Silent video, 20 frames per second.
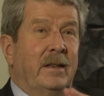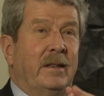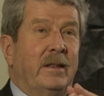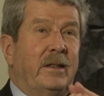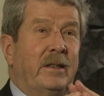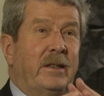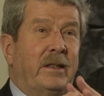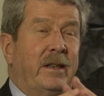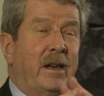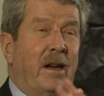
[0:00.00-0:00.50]

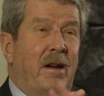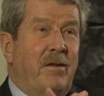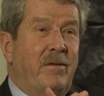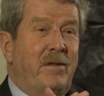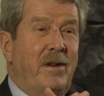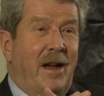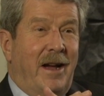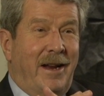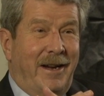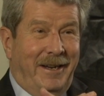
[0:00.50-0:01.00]
So
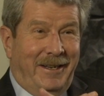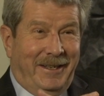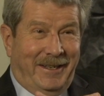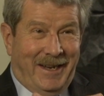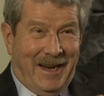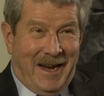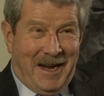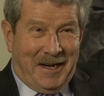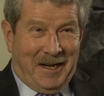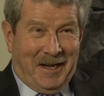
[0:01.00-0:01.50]
not
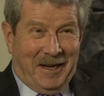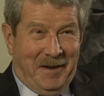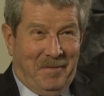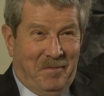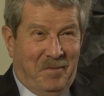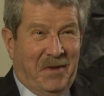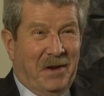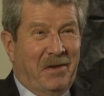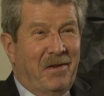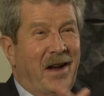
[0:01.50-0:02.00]
exactly.
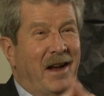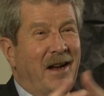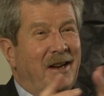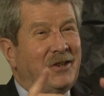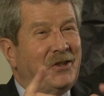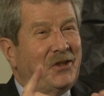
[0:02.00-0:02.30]
There are